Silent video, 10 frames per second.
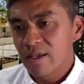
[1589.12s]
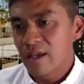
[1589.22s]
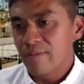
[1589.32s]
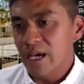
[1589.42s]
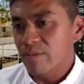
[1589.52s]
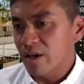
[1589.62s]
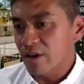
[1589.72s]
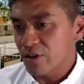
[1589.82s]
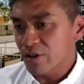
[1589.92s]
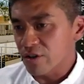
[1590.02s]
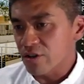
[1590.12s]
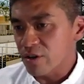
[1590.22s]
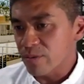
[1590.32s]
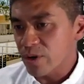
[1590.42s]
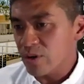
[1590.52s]
And Matt would monitor
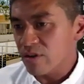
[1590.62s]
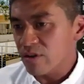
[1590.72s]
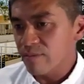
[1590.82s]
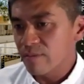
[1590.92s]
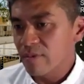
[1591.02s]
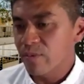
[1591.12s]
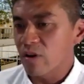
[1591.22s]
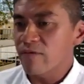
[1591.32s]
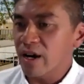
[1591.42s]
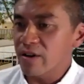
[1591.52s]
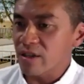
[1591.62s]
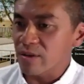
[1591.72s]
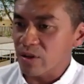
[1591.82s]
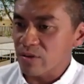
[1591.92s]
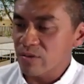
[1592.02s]
tumor growth, profile
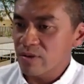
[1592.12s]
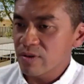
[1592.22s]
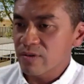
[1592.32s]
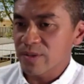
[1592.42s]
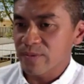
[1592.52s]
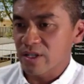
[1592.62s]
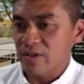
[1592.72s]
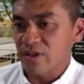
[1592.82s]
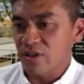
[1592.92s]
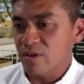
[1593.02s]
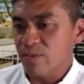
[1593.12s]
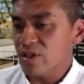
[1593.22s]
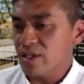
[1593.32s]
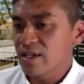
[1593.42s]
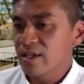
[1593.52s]
the immune response of the
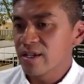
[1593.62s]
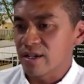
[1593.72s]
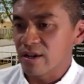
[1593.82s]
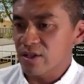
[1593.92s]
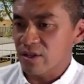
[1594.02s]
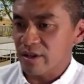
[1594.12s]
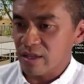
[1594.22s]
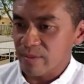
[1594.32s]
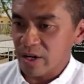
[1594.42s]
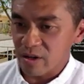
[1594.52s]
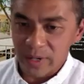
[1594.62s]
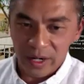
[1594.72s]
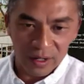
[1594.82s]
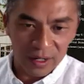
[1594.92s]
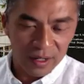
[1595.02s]
tumors, and also look at the
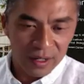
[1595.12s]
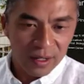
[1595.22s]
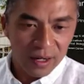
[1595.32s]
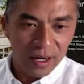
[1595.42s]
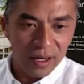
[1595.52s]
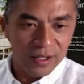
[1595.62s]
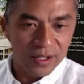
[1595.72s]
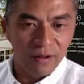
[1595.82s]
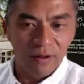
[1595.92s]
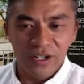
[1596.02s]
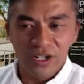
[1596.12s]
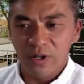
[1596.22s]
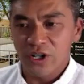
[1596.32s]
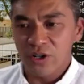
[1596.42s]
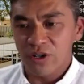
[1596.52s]
microbiota. Uh, and so I just
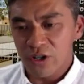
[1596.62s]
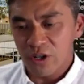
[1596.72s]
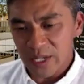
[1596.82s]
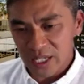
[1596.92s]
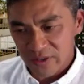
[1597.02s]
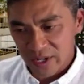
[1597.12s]
want to show you two pieces of